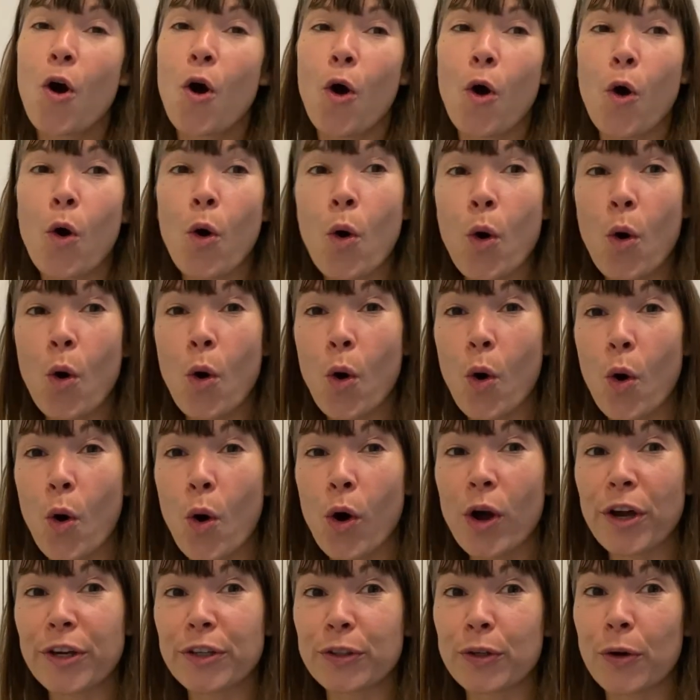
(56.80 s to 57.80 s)

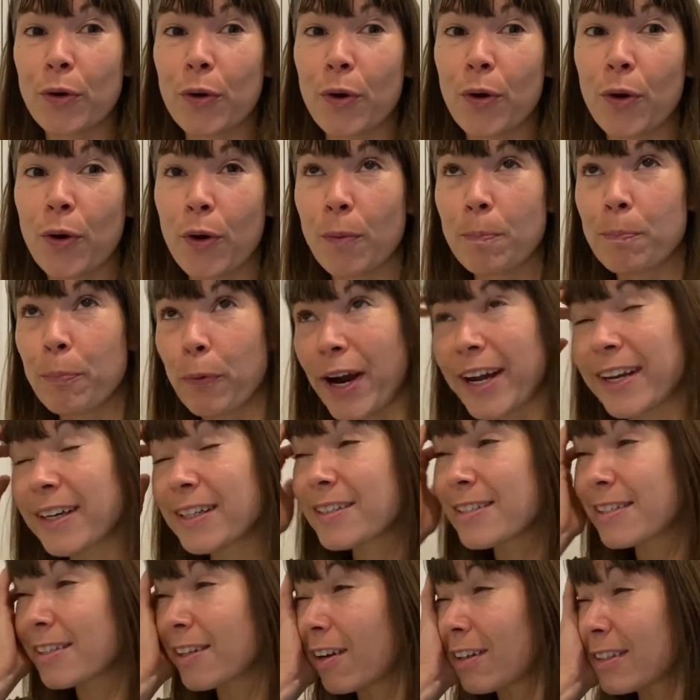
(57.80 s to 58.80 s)
or your
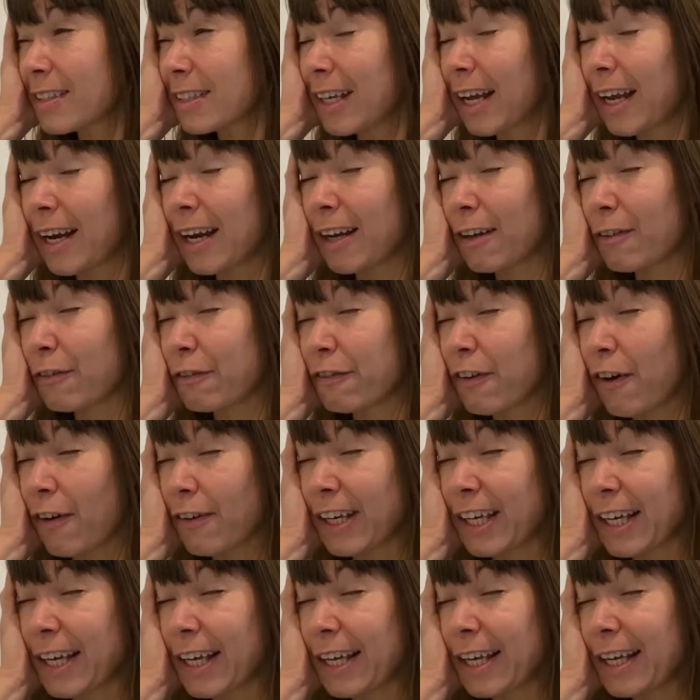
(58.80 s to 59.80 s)
brain starts getting
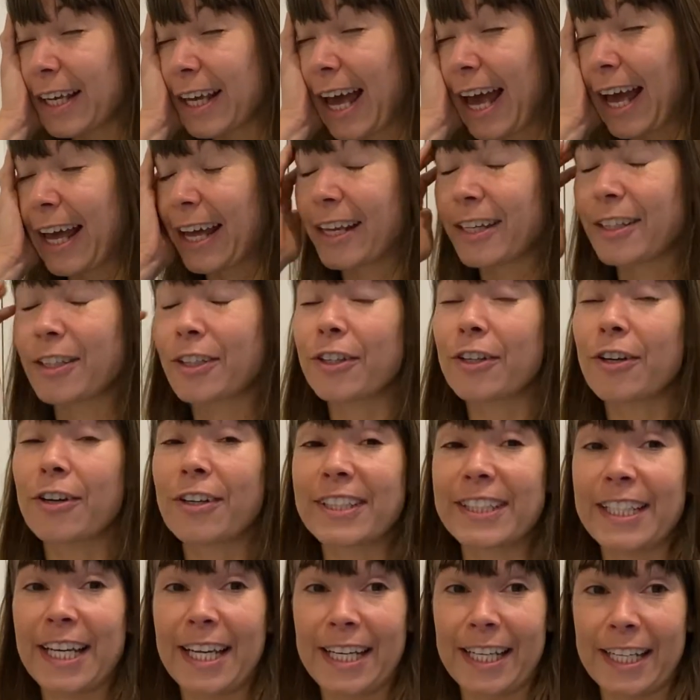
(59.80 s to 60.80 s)
foggy and you're
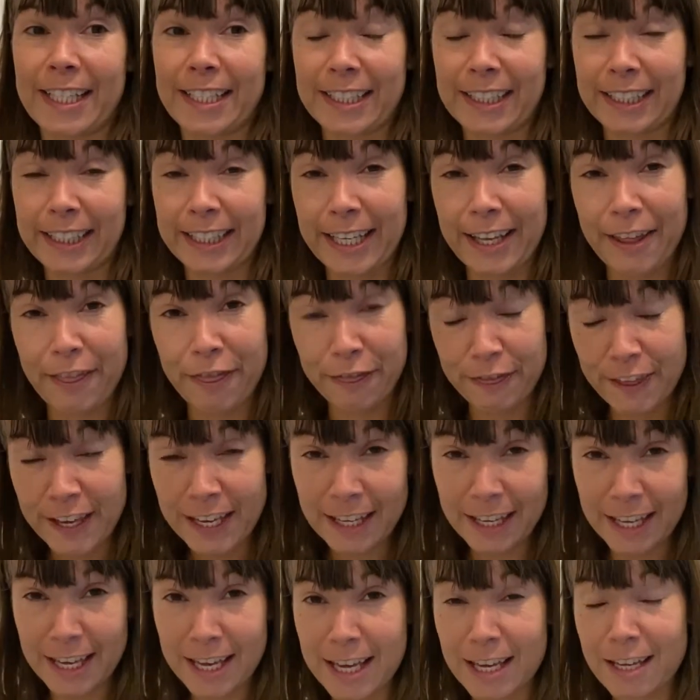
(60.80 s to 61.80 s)
not getting clear
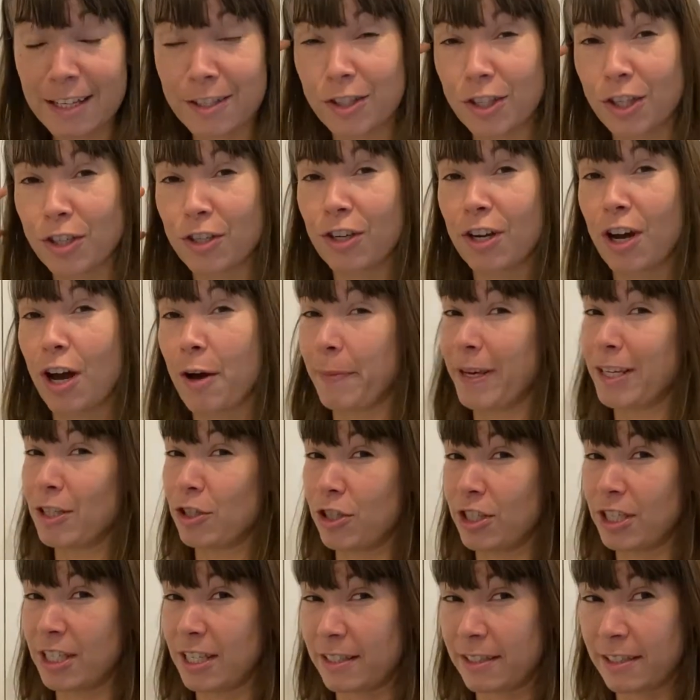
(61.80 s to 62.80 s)
thinking, and so you can't make
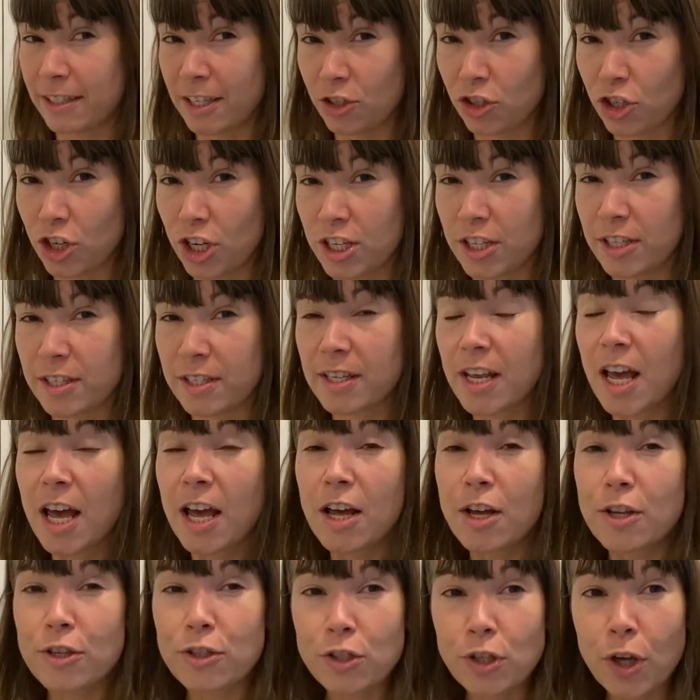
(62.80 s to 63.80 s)
good decisions.
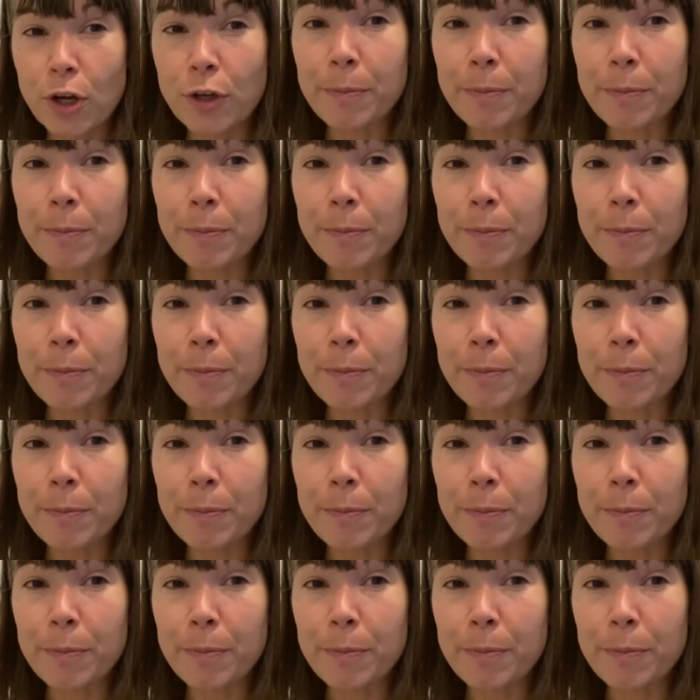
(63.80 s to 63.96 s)
So